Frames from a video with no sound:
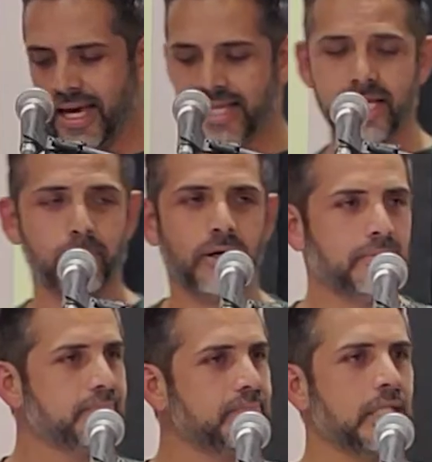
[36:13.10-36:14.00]
And he's like,
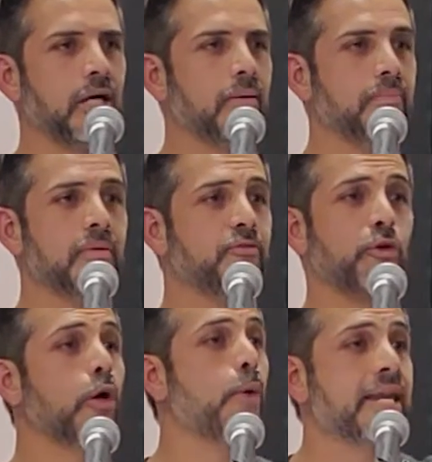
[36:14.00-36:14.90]
well, you know,
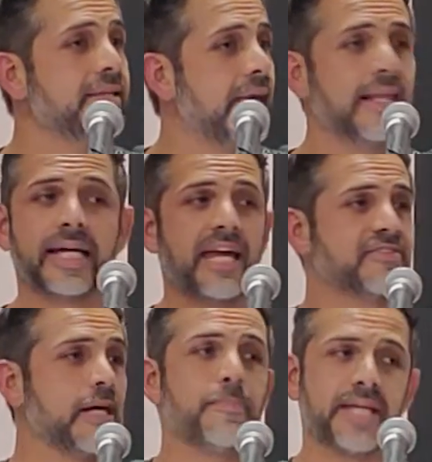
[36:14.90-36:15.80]
for a rainy day, like
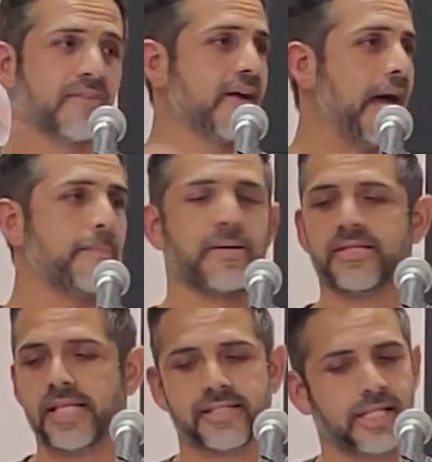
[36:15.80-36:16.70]
if something ever
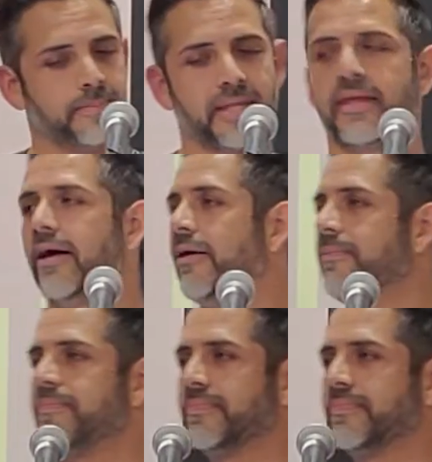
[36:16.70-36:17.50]
happens, it's gonna be there.